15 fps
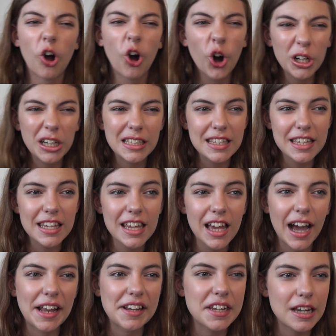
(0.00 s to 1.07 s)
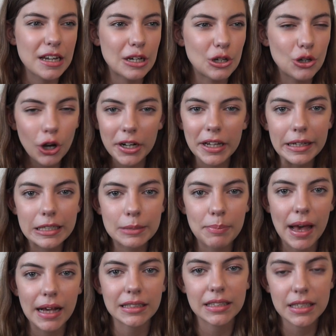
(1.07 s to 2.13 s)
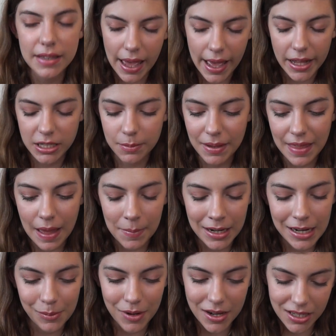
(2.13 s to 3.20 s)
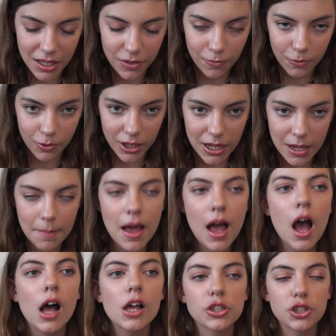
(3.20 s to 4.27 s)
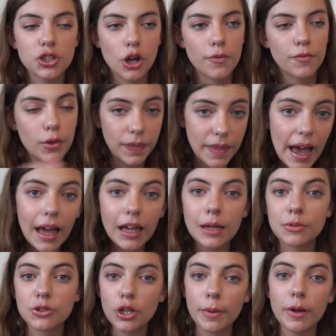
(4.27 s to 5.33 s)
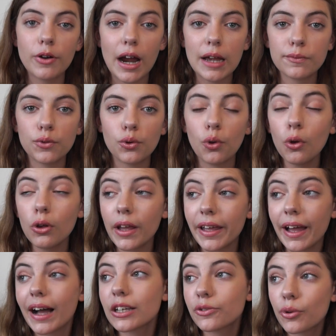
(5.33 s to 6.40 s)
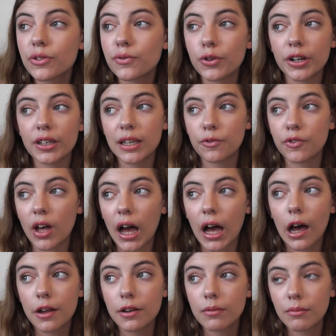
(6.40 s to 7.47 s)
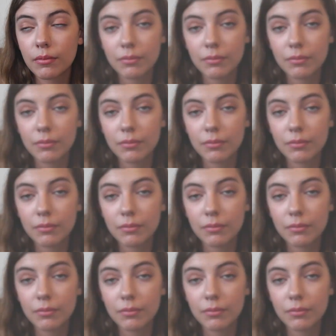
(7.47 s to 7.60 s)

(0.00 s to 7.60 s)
Honestly, I did not expect there to be that many presents from him. So for that, I'm super grateful. All I asked was for a gift card.